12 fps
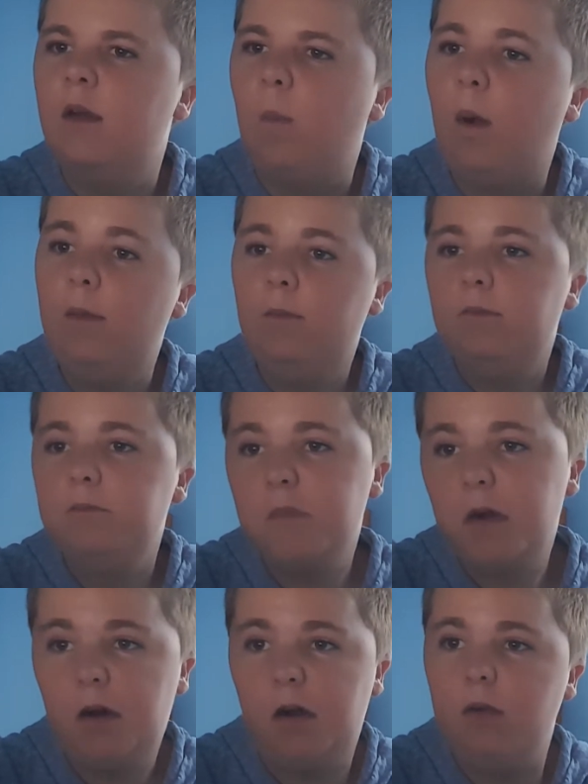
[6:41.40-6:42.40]
Well,
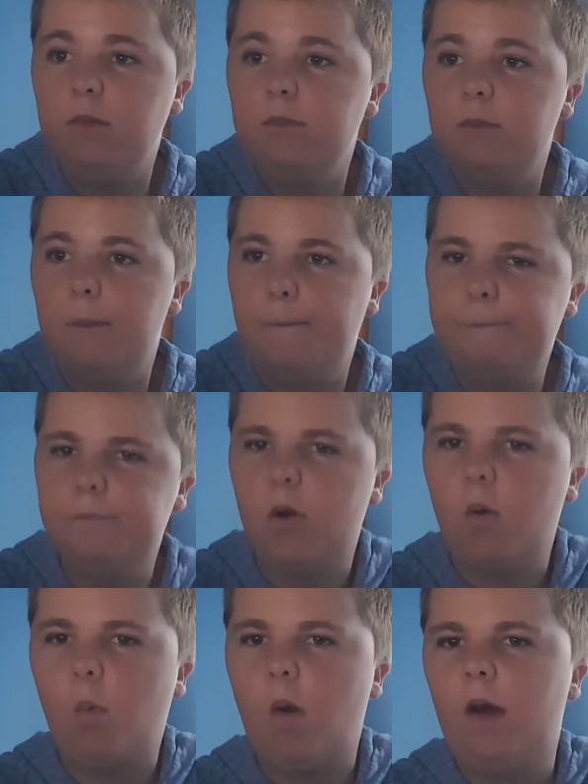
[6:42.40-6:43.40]
all
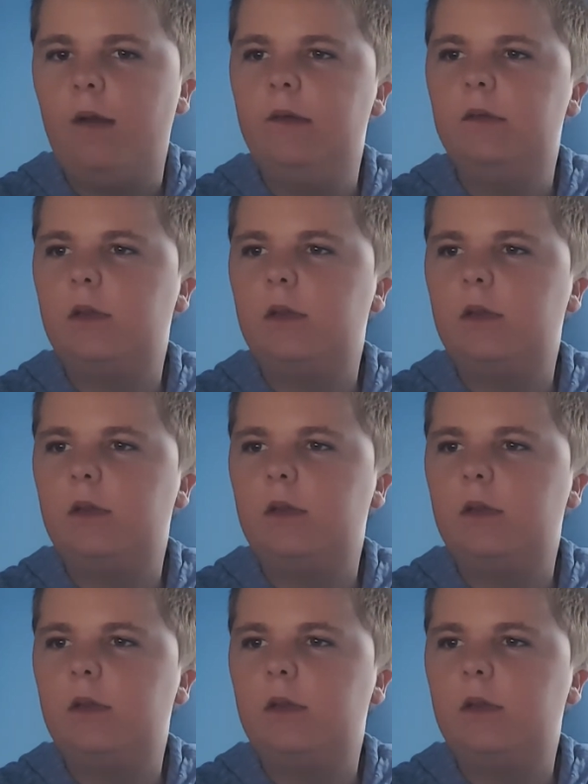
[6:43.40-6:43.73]
but one.